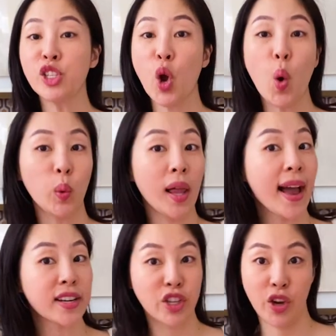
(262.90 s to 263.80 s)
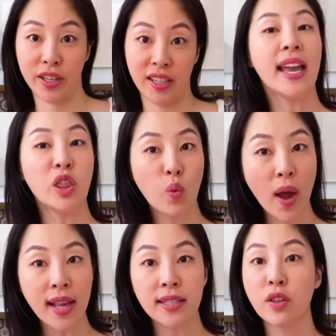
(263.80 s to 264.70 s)
don't like turkey. In the
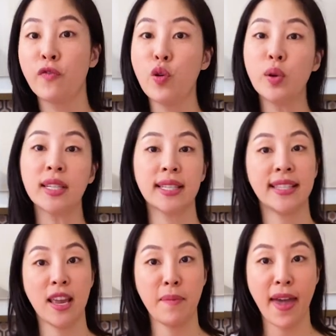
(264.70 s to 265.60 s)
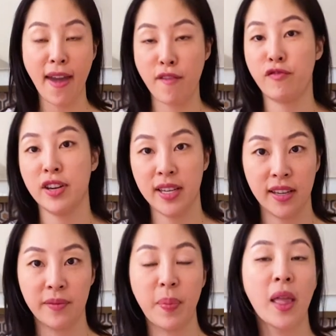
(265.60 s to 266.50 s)
West, the food is the same every
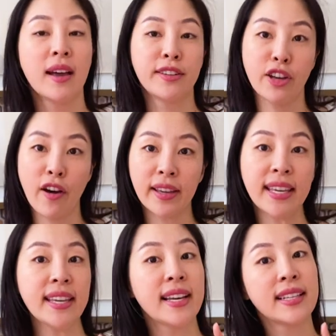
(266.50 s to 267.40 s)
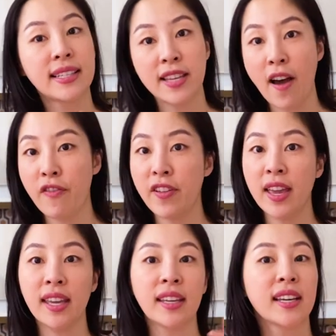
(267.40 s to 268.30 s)
year. Turkey,
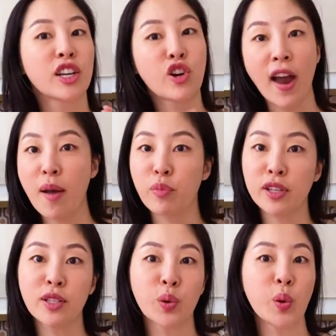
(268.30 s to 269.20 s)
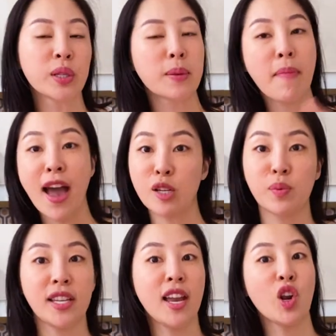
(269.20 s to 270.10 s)
stuffing, cranberry sauce, mashed
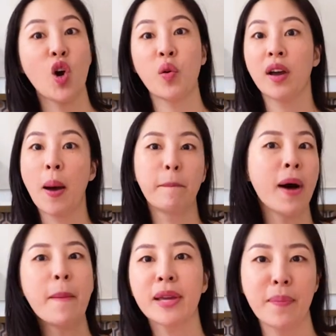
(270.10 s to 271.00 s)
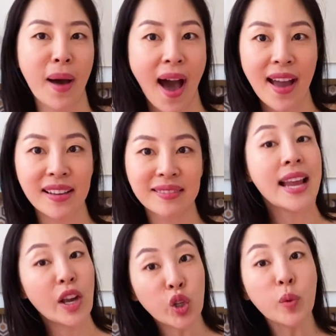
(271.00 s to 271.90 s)
potato, pumpkin pie.
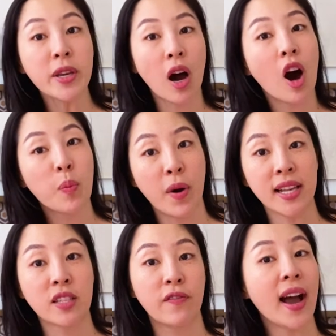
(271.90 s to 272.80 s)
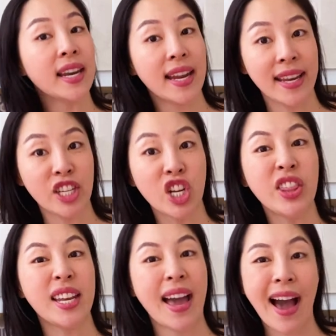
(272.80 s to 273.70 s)
Now you'll be hard pressed to find an Asian
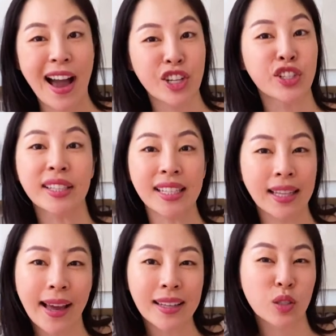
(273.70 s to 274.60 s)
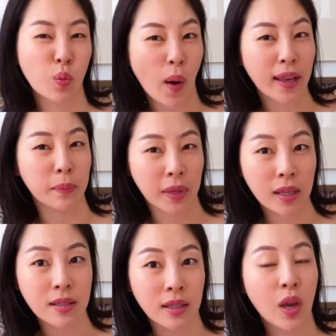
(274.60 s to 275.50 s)
that actually likes white
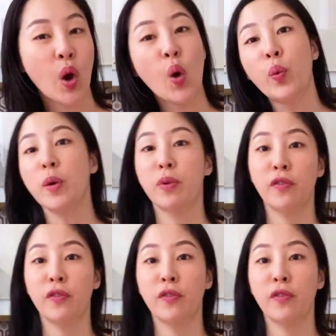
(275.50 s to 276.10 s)
meat. We